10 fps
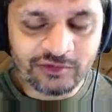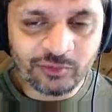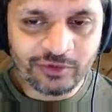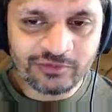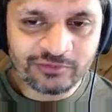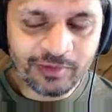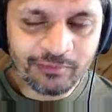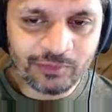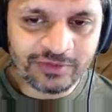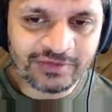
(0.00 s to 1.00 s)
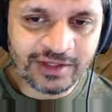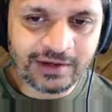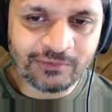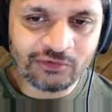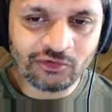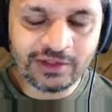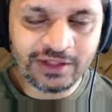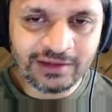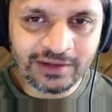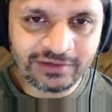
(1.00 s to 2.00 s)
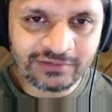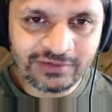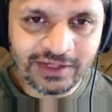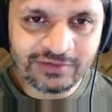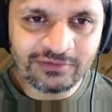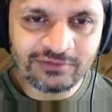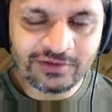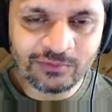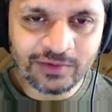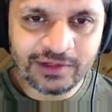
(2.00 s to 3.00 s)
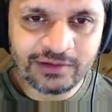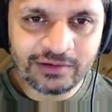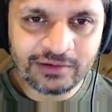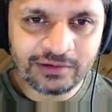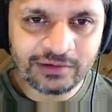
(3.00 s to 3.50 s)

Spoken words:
is because remember we said our joint either extends in one